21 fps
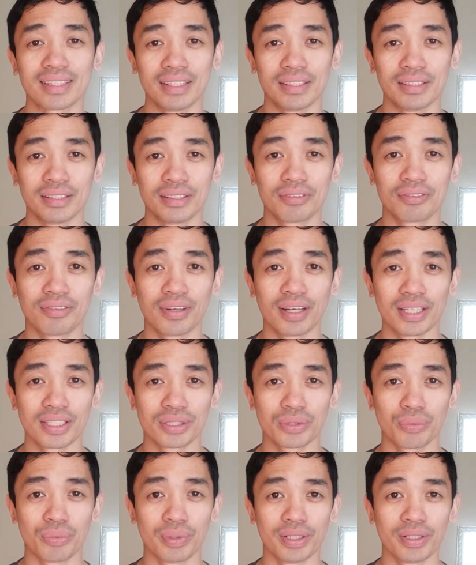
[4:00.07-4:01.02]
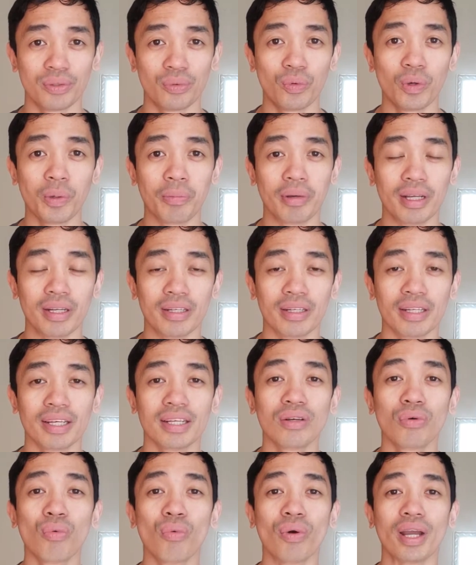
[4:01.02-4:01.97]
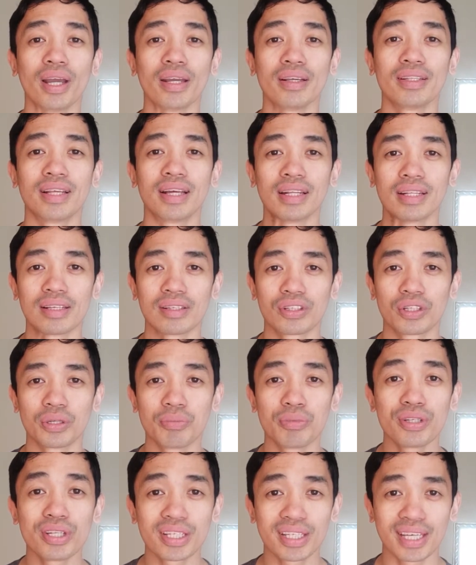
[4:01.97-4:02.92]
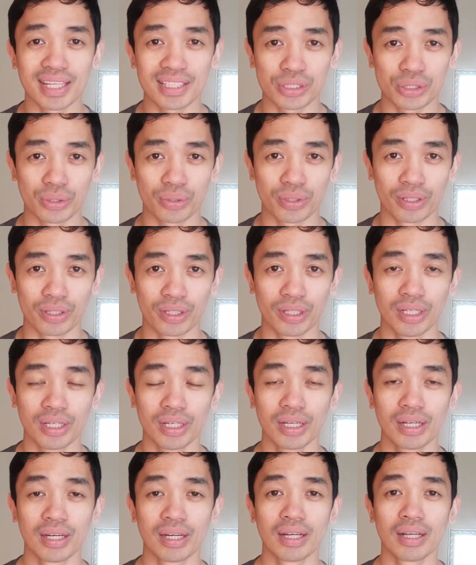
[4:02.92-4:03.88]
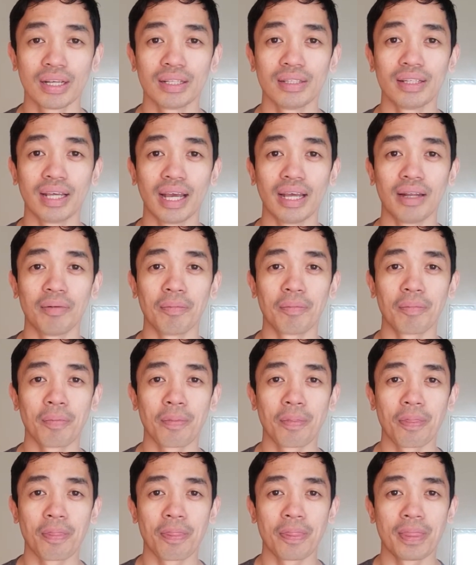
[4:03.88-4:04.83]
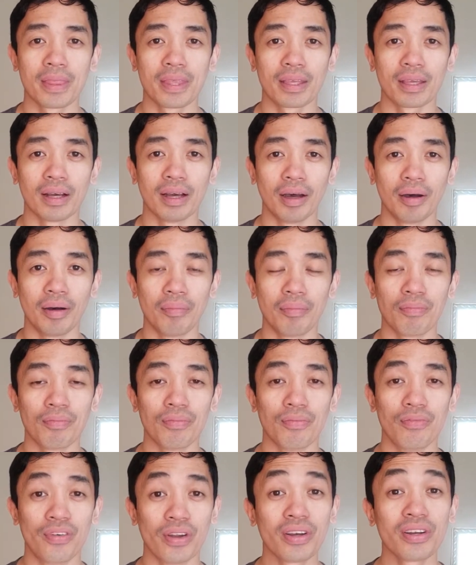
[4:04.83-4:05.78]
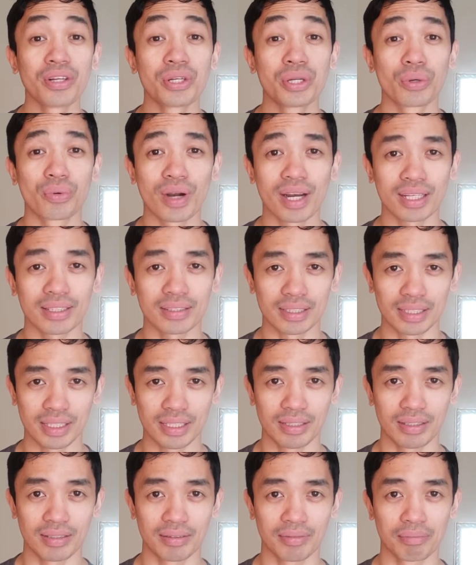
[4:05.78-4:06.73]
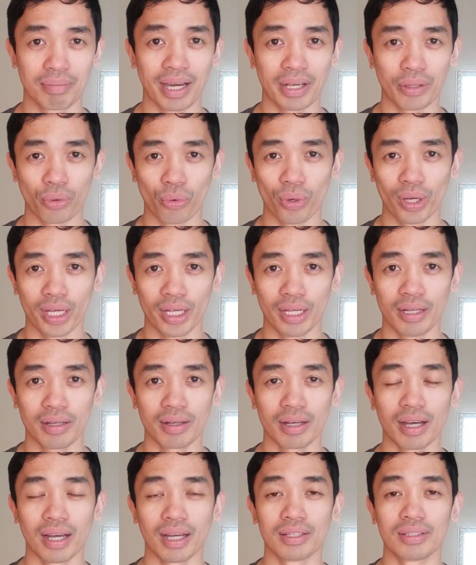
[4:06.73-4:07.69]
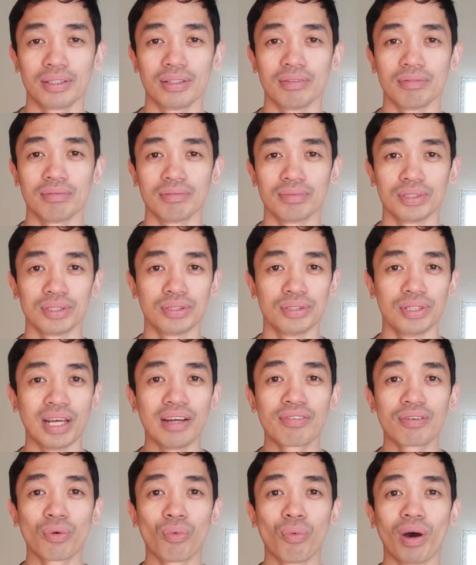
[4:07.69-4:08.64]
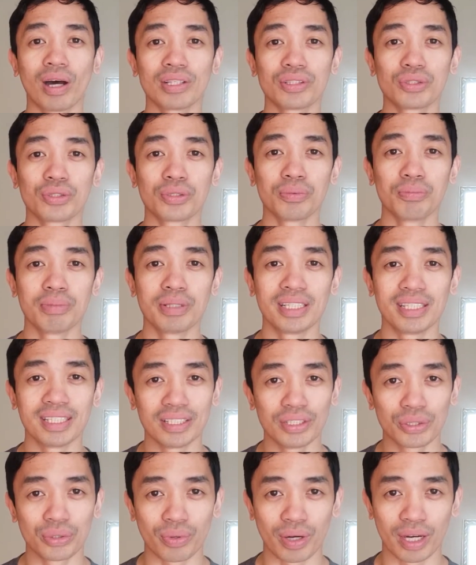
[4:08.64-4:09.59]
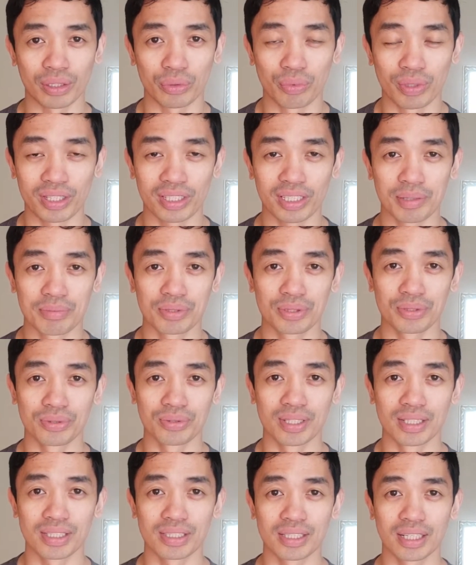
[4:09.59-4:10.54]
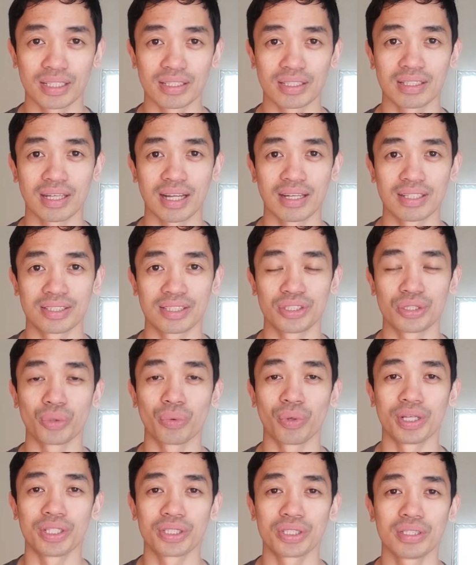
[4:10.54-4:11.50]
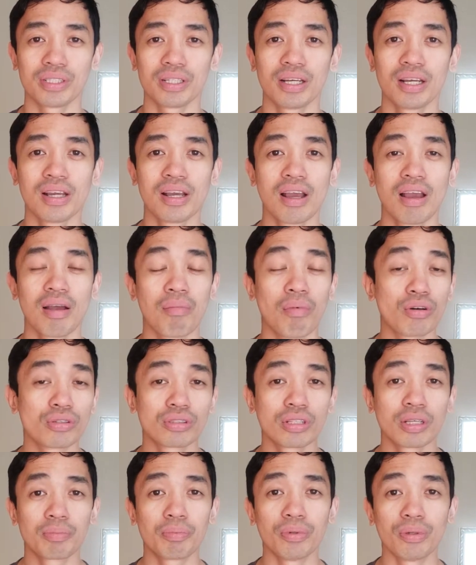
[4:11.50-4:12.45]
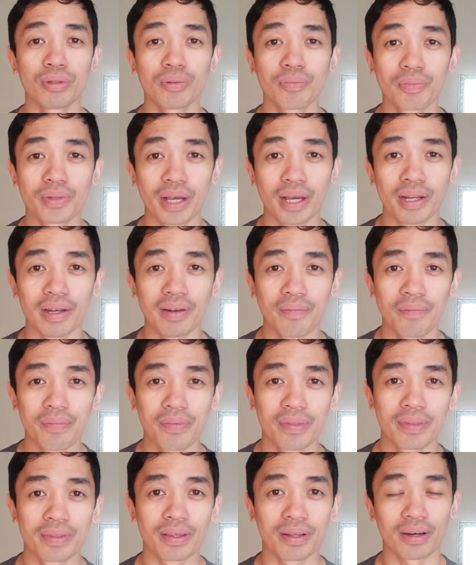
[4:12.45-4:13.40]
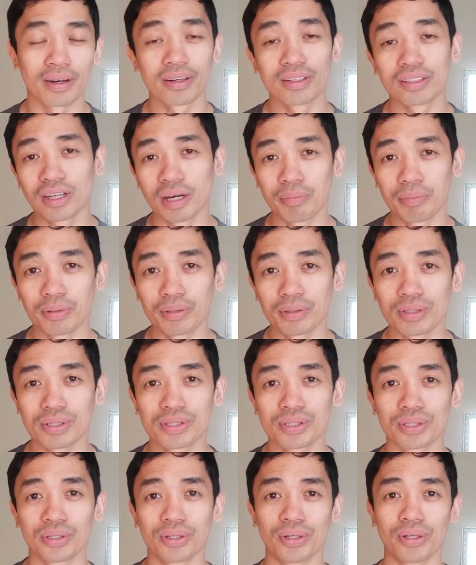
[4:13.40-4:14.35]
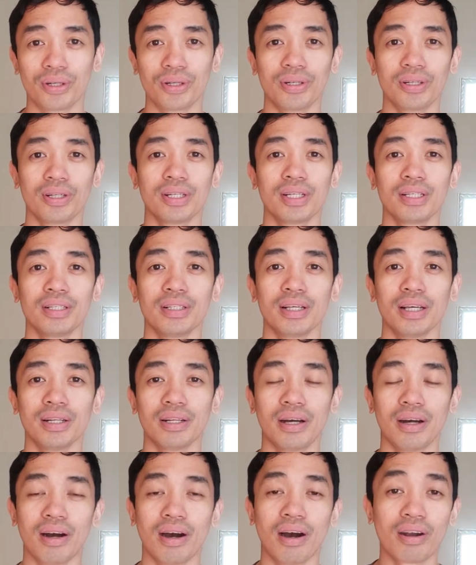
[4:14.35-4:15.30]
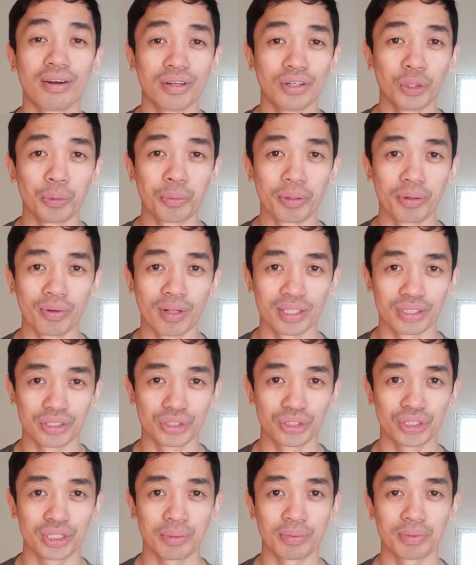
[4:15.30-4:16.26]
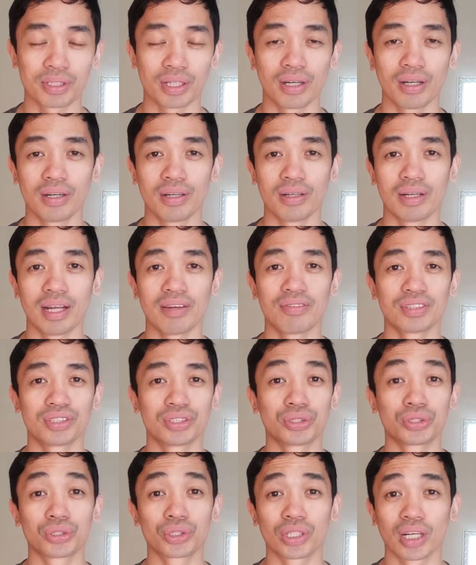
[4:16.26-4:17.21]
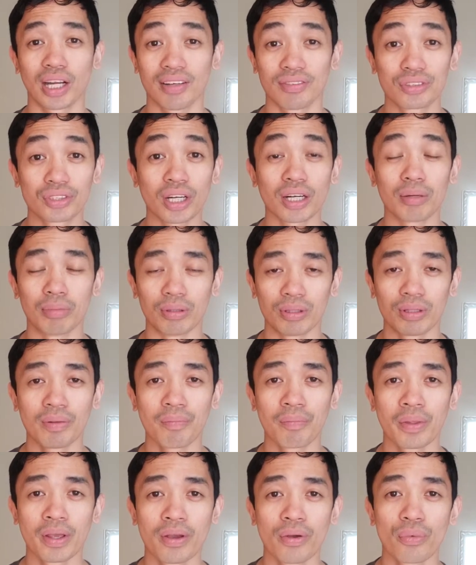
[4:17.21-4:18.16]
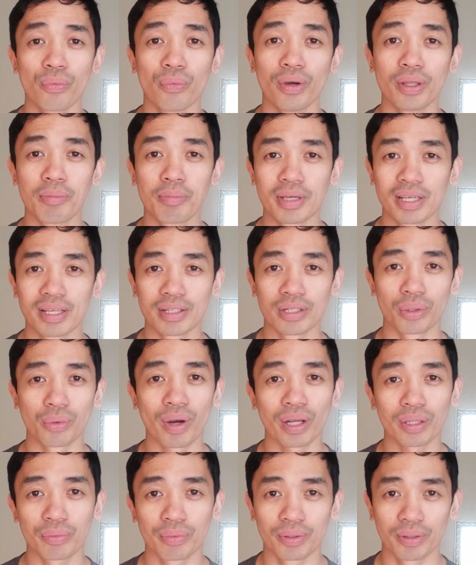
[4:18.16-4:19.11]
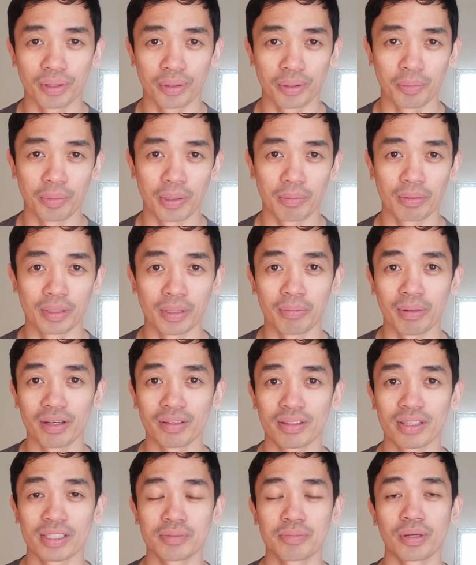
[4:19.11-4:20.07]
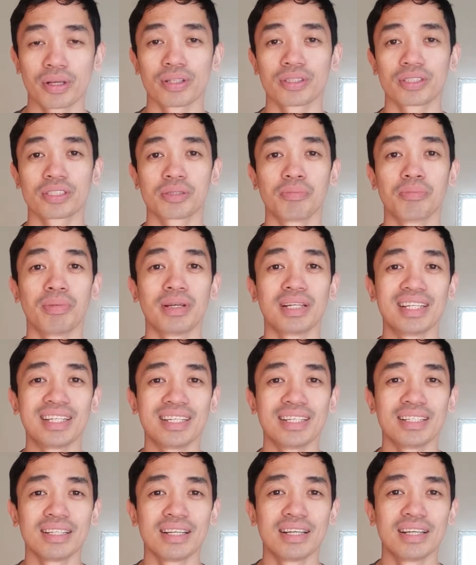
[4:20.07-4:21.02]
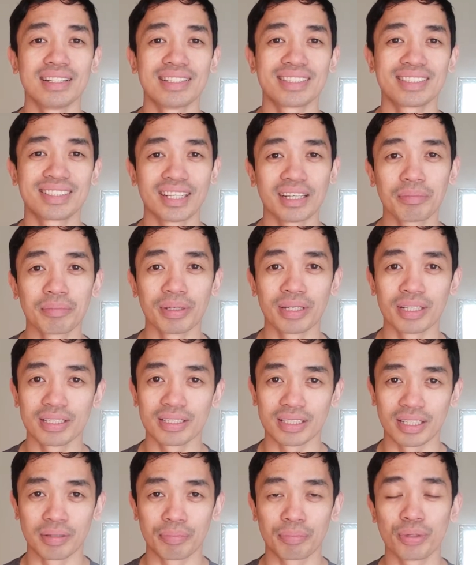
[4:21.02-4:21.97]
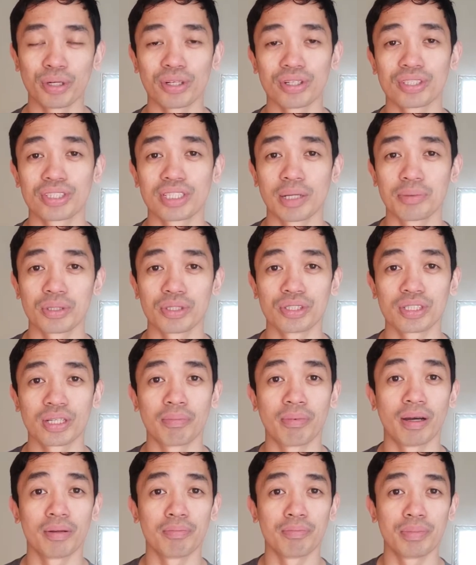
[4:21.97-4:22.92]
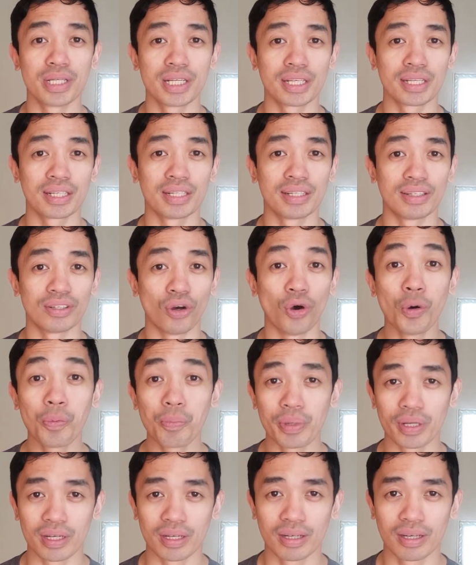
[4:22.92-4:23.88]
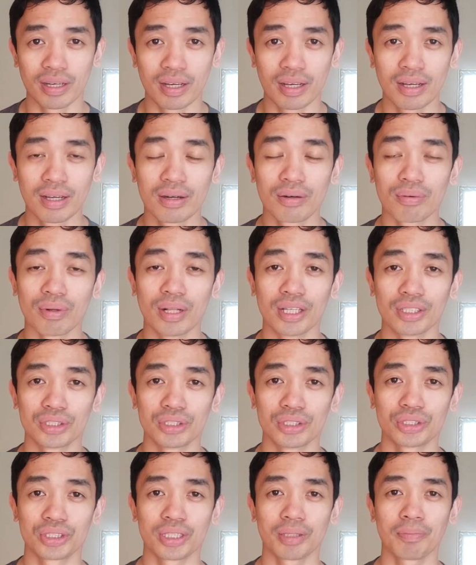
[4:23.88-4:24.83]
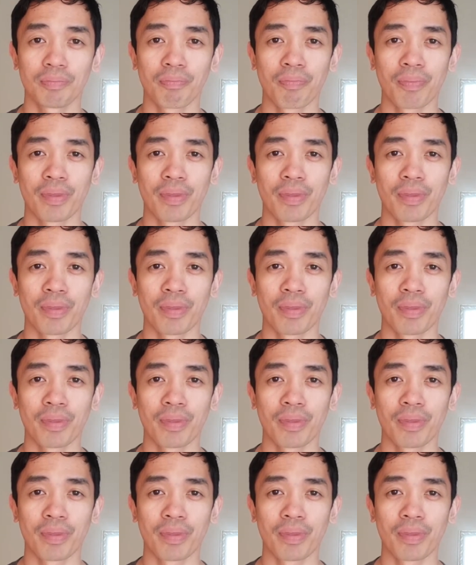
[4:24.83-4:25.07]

and interface with the woman in a way that communicates to her that very directly, by the way. You never want to be indirect when it comes to this kind of situation. Most people that are couples or that are in open relationships have trouble with being direct with other people about this because there's many stigmas and preconceptions about being in an open relationship.